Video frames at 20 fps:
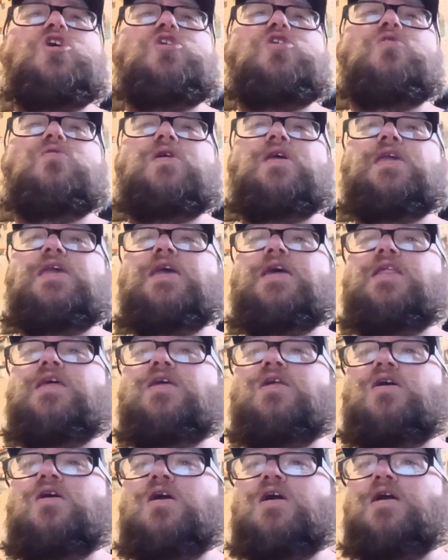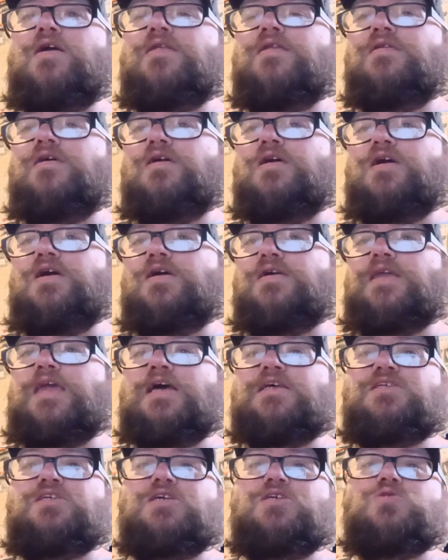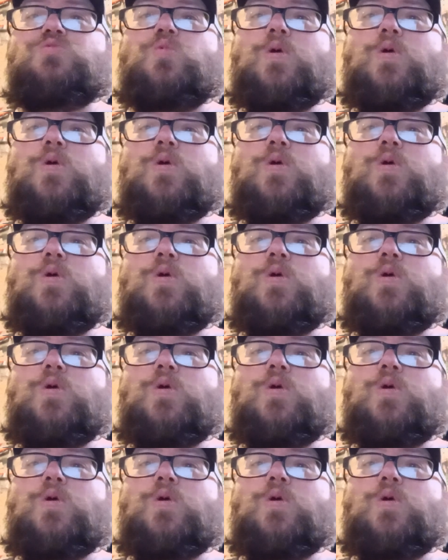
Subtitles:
You can get it on Kasting's